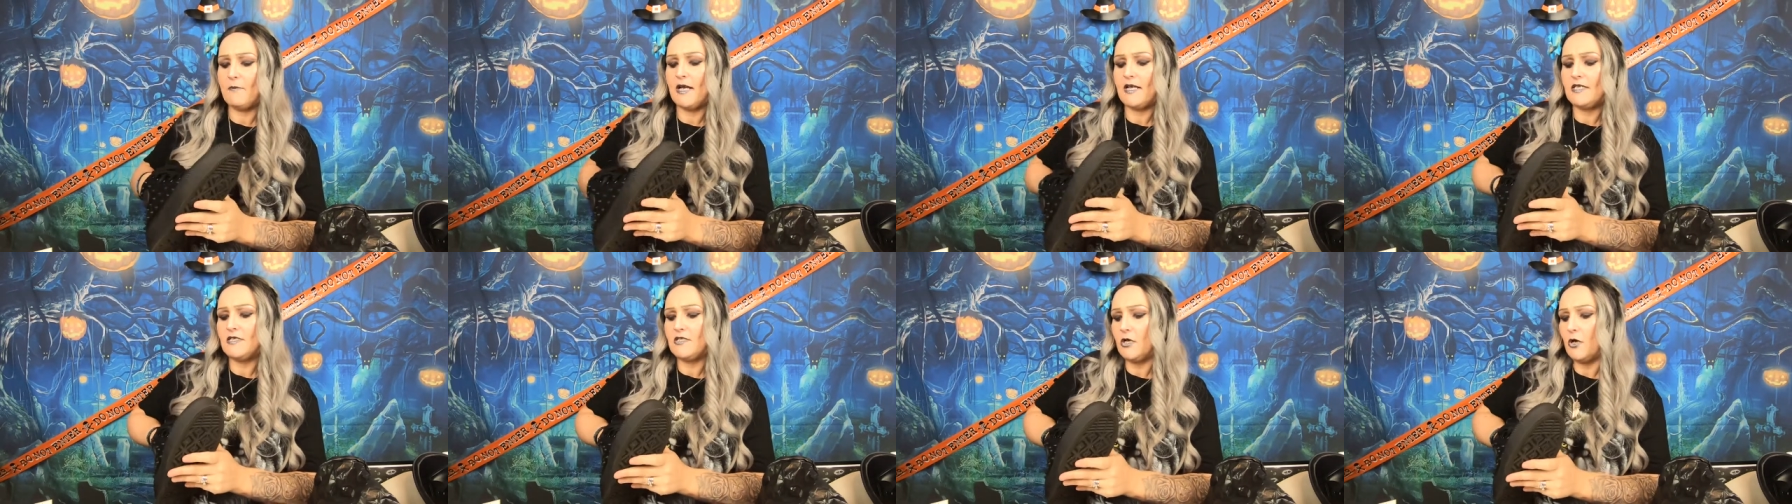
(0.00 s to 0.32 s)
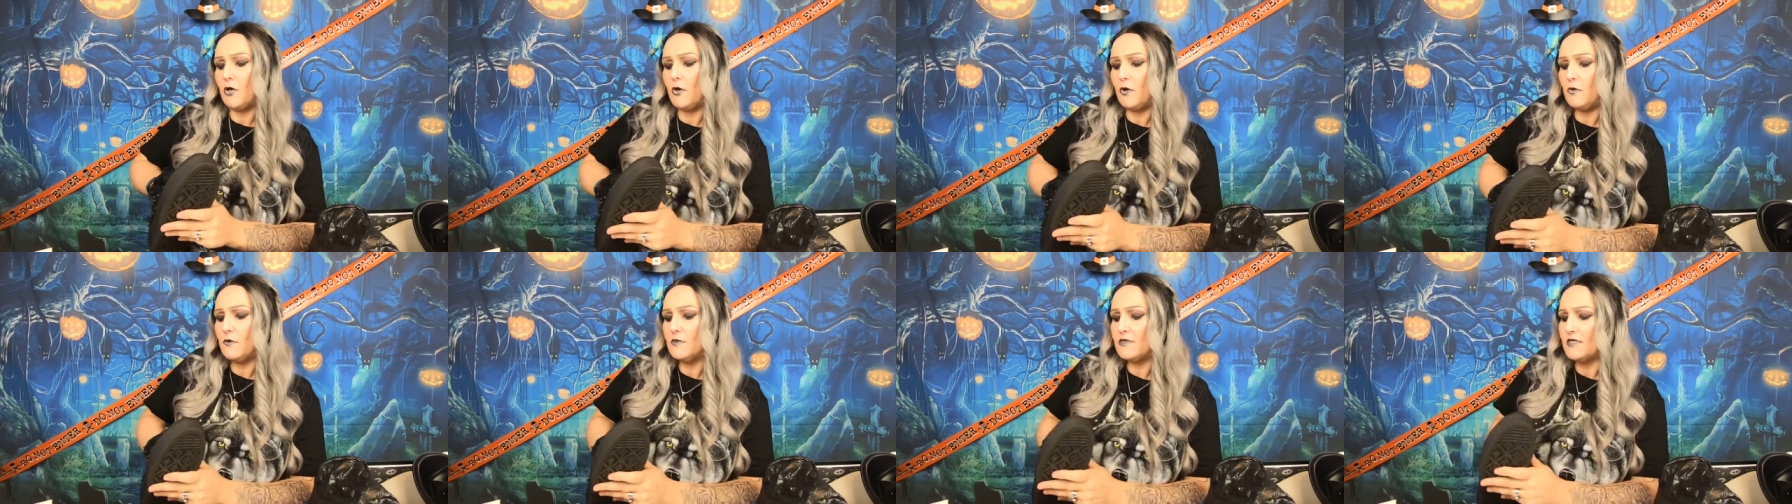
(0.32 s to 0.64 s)
my
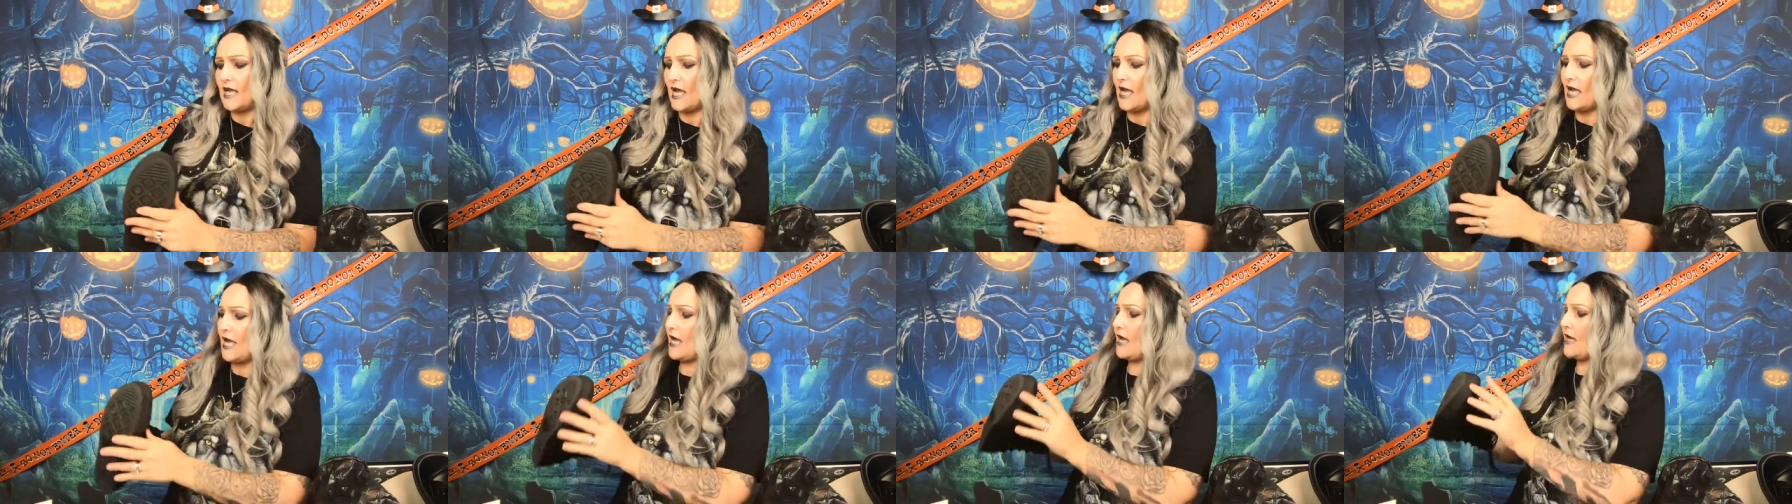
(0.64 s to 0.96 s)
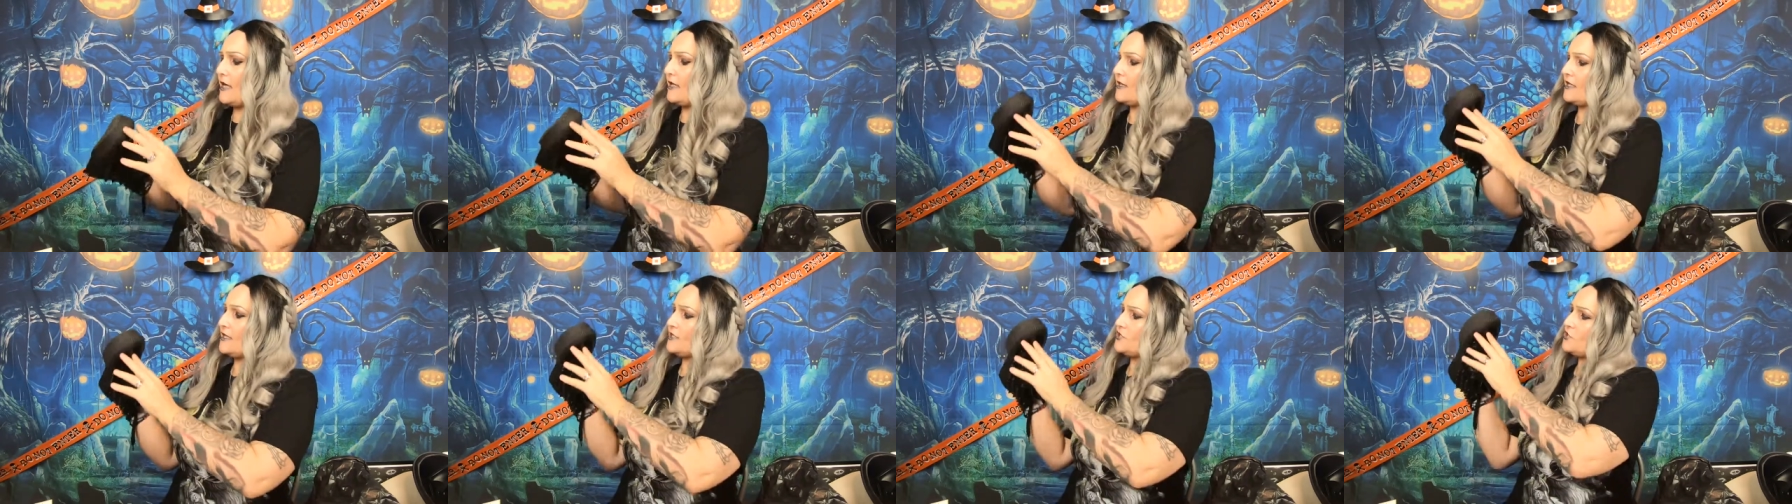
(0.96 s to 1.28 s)
toes
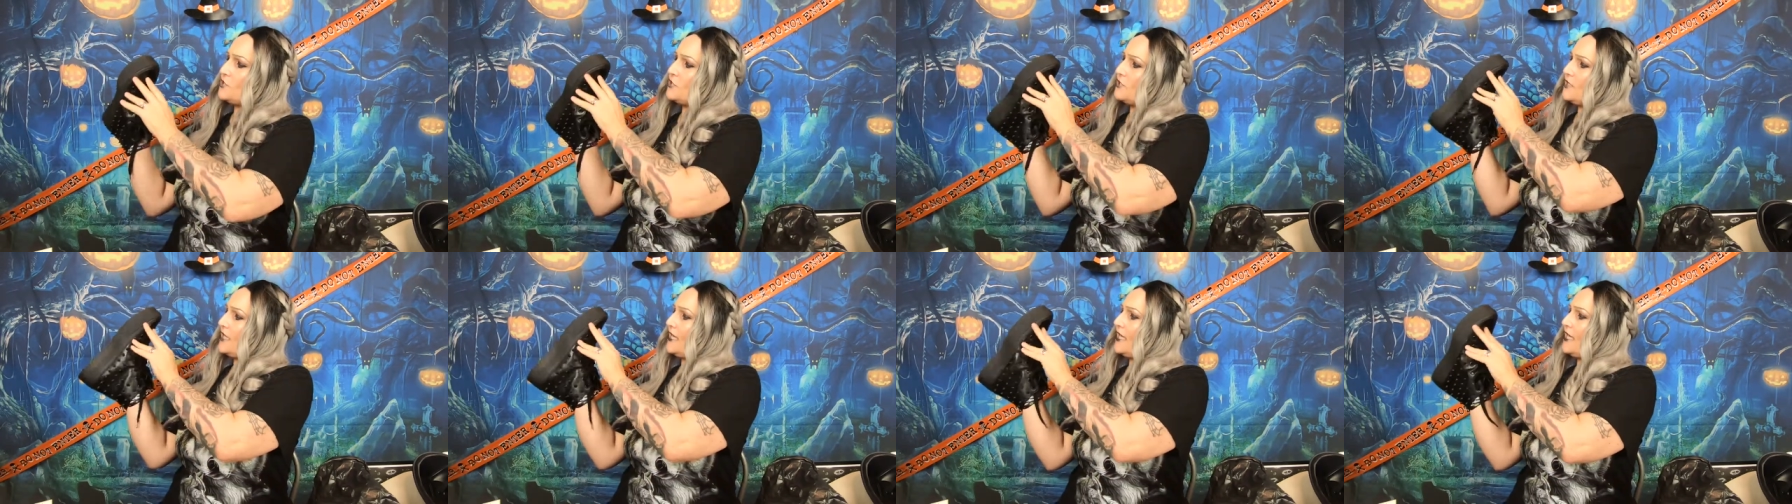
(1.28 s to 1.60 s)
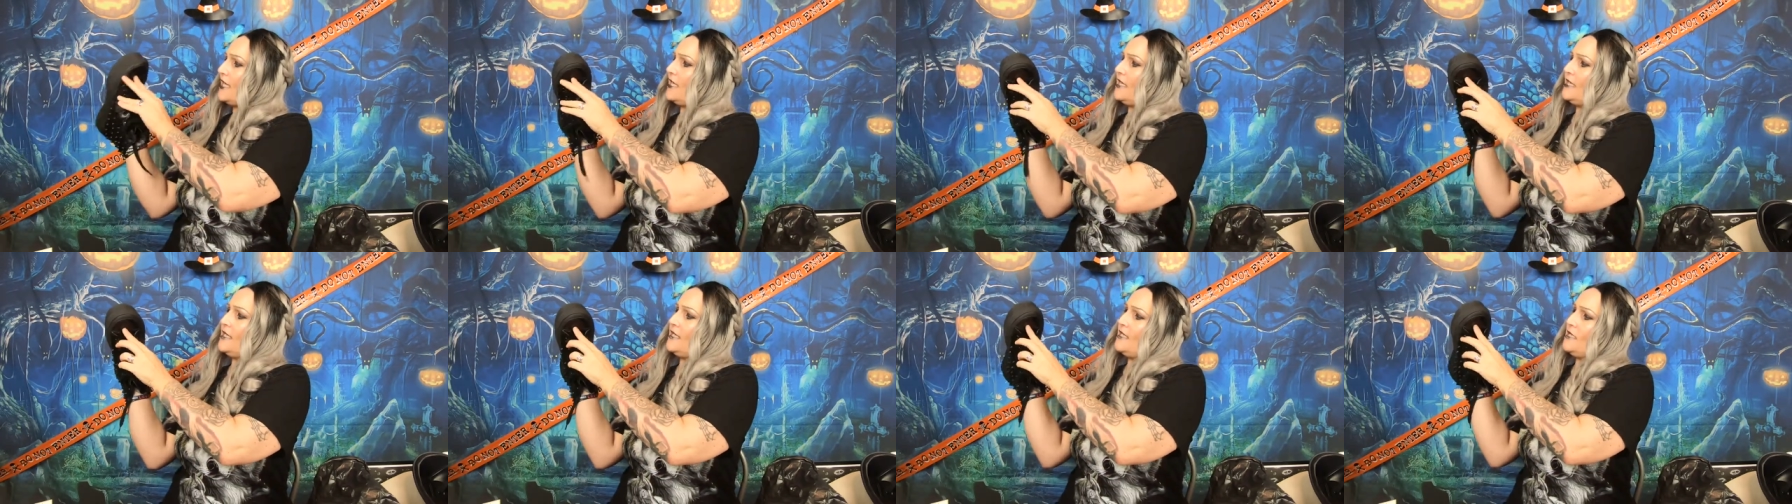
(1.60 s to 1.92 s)
are
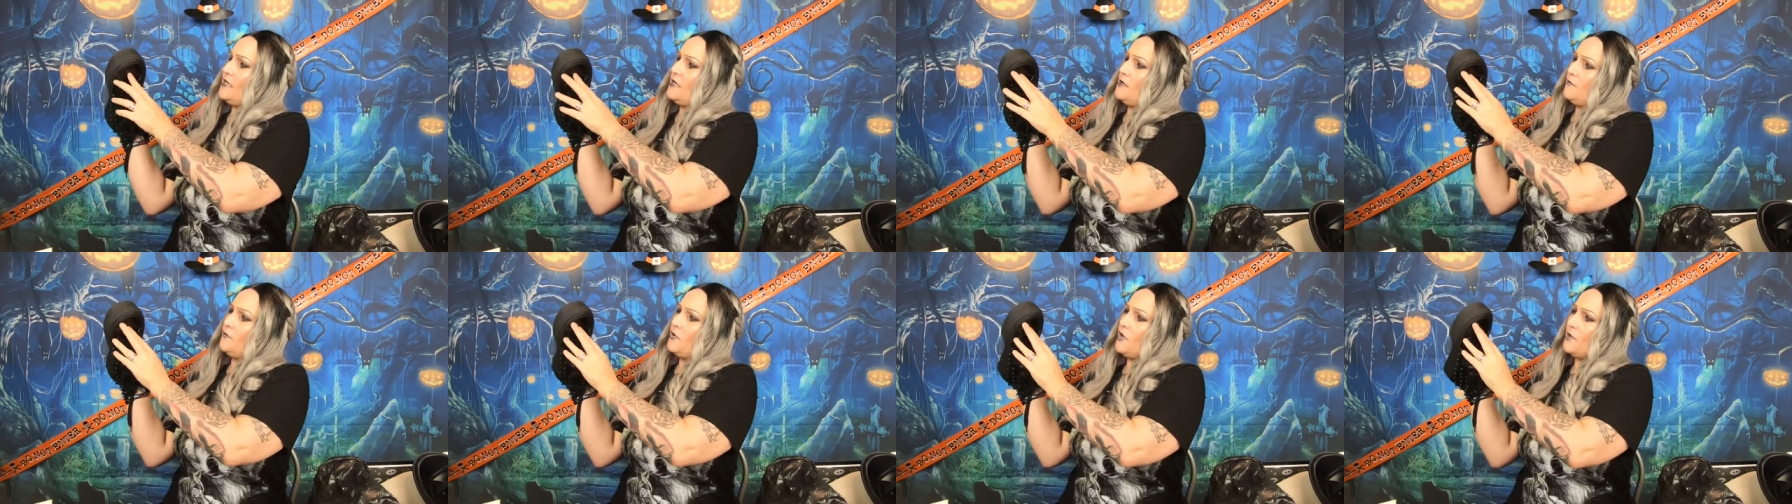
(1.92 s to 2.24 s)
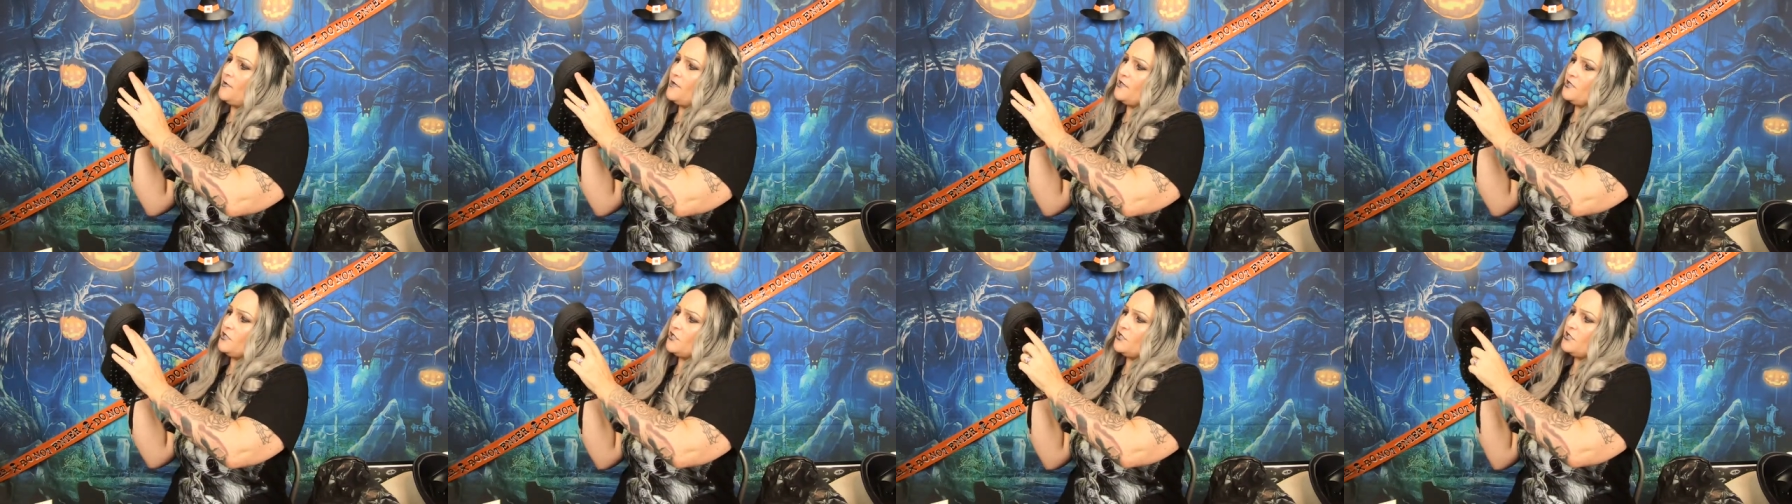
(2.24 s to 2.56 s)
literally
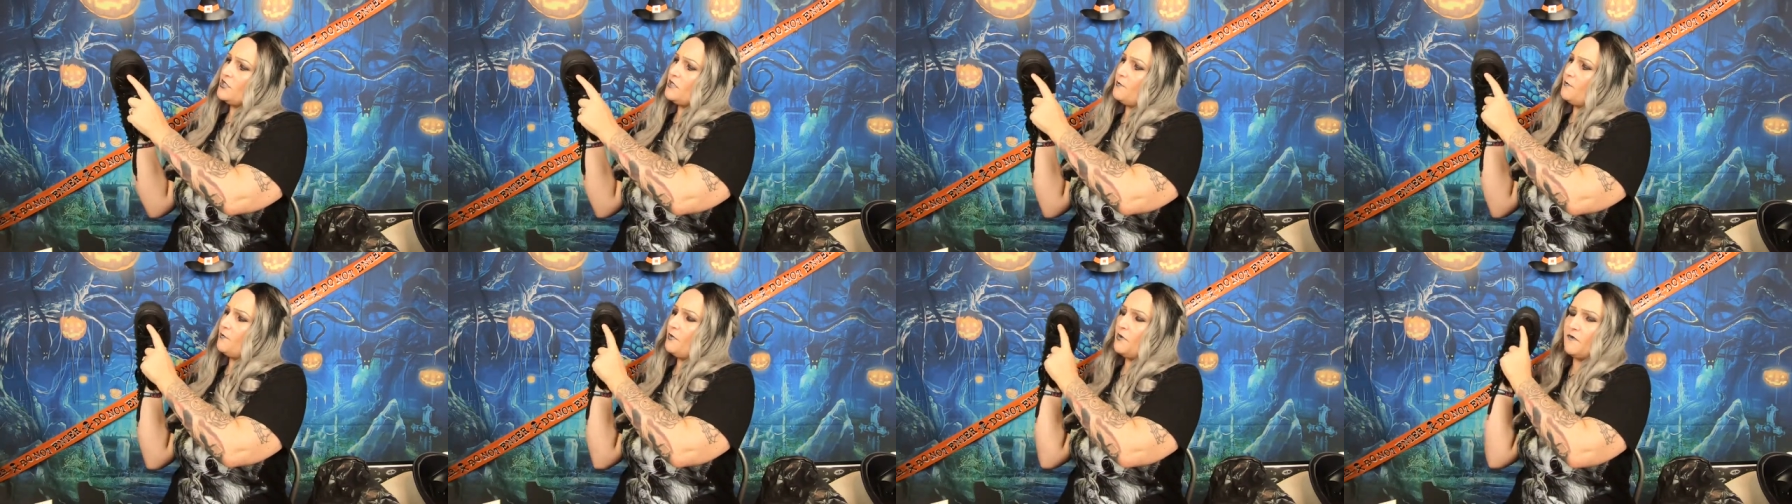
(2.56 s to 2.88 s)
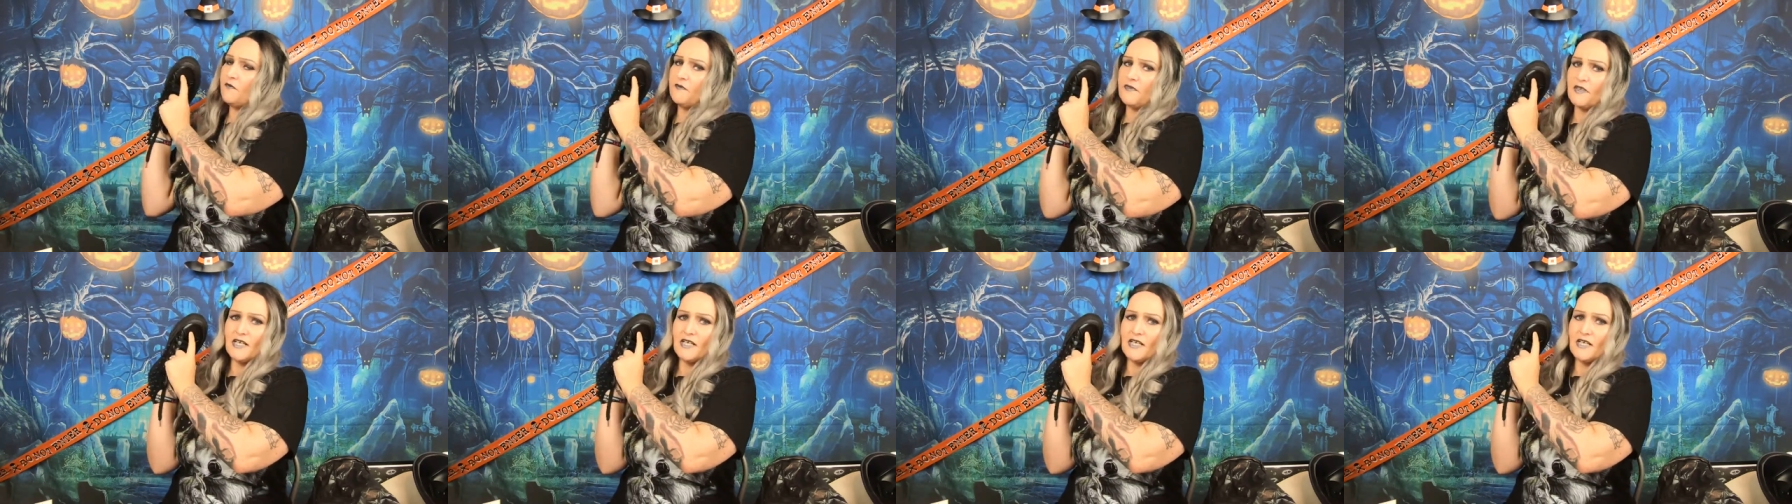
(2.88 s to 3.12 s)
probably just above